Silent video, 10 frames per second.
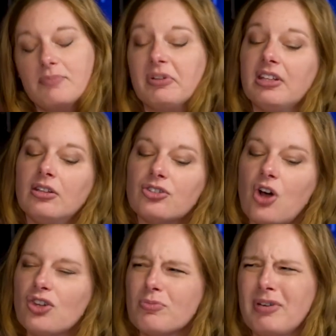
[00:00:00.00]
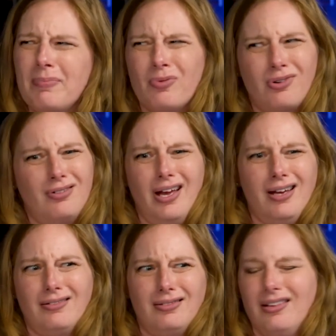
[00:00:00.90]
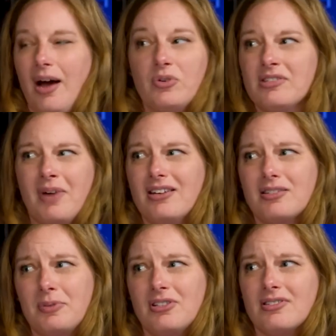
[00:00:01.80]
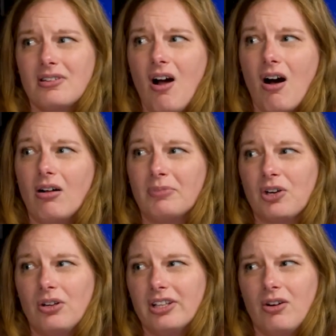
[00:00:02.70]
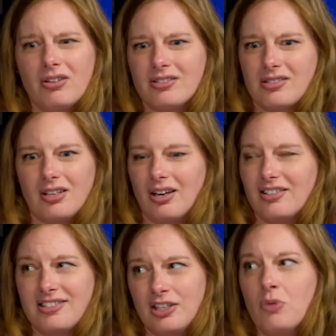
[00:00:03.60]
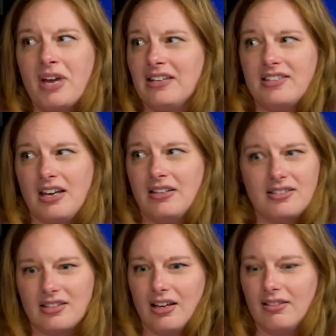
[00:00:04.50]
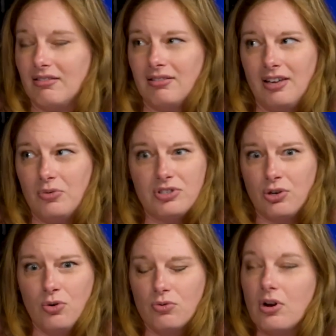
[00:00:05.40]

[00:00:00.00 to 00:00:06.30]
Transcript: But then there's also people who are like, that wasn't my experience at all. But Kelly Culkin's like, still maintains that it was cool.